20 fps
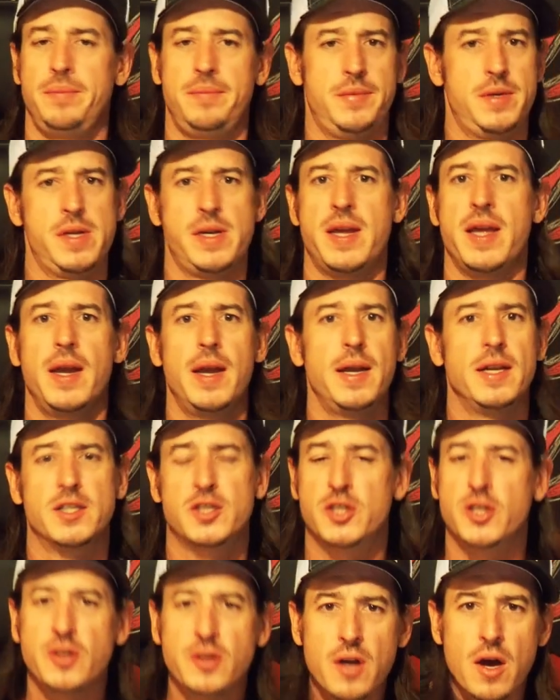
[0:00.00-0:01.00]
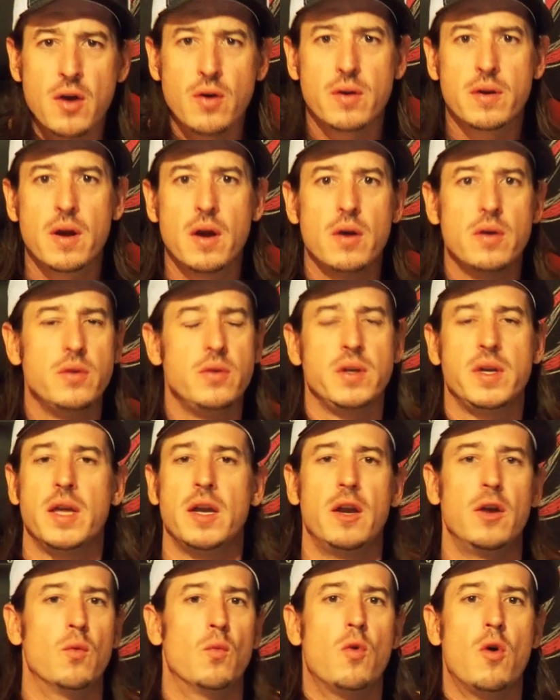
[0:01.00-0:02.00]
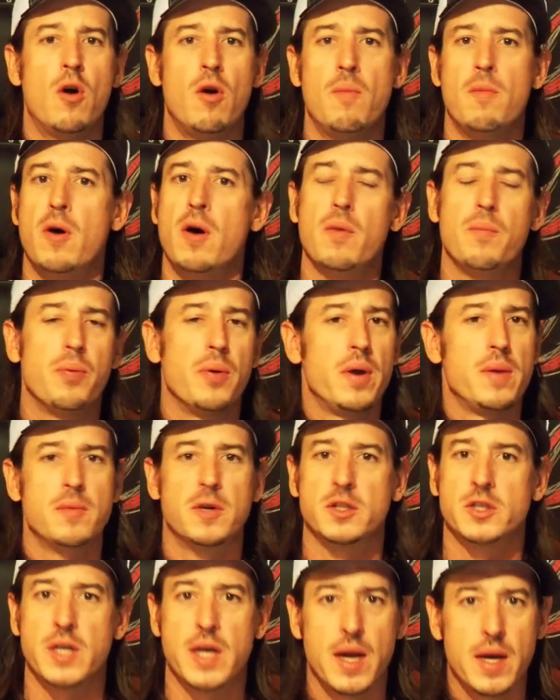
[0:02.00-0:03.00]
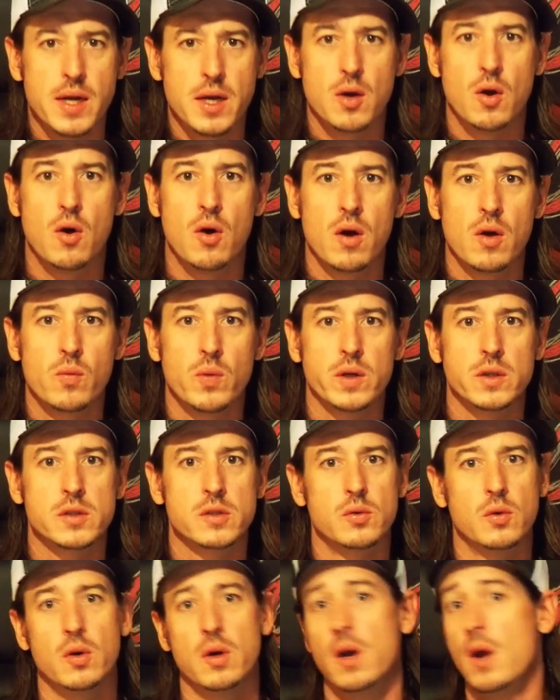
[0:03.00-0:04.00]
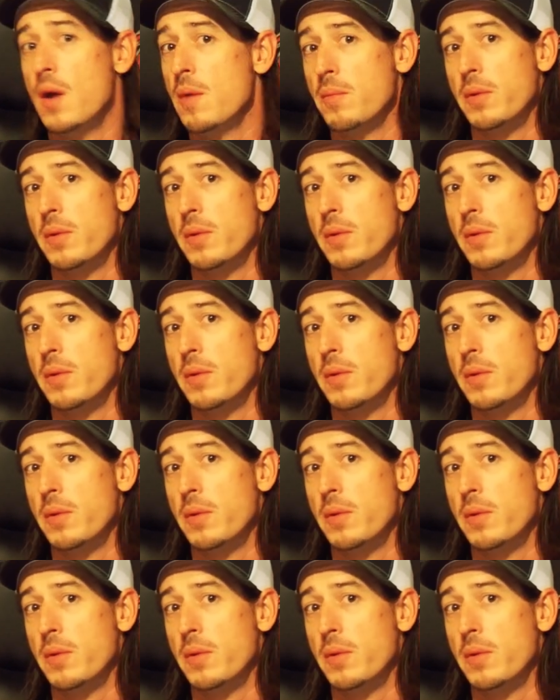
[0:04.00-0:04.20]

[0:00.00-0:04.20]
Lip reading: You can get it at Sunoco, you can get it at Walmart, pretty much any hardware store,